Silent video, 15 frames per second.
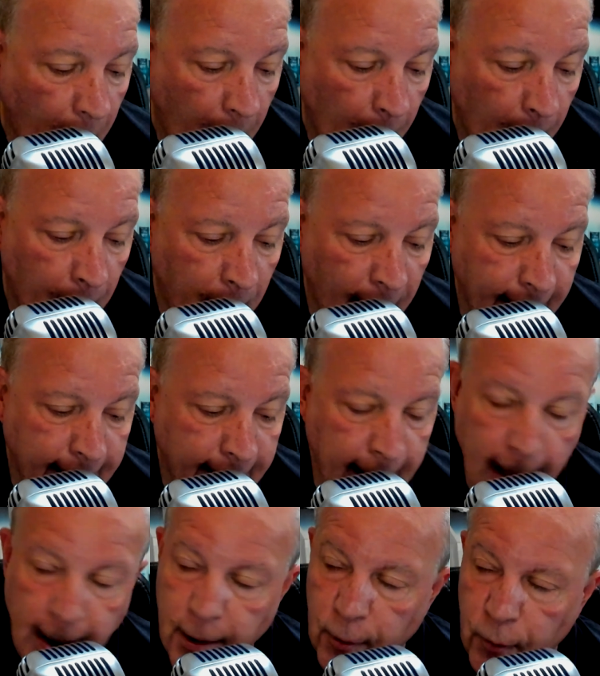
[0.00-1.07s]
But
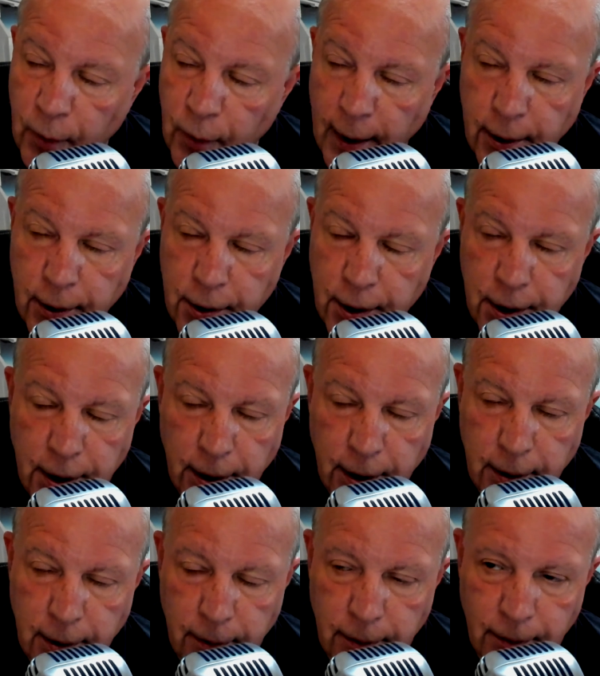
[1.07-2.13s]
that record just
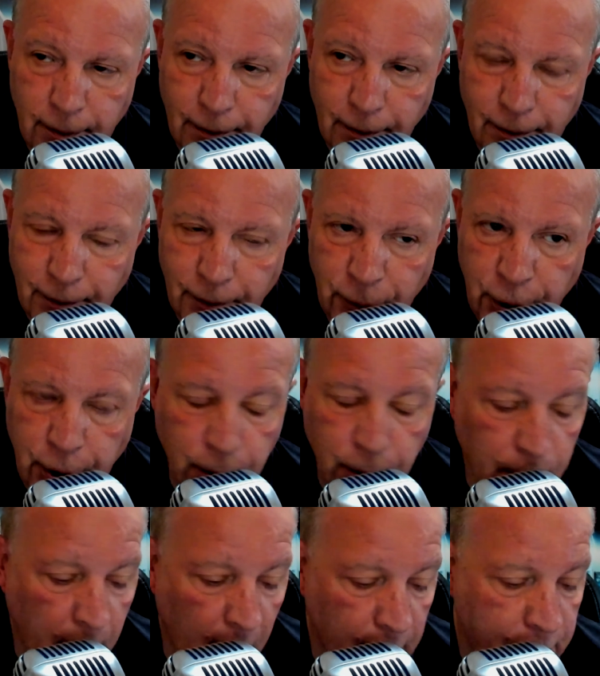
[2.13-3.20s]
didn't do
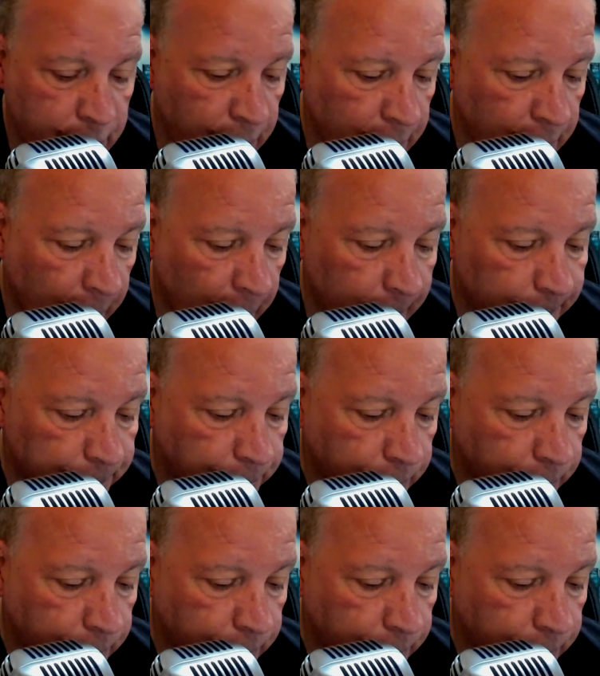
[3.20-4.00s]
much for them.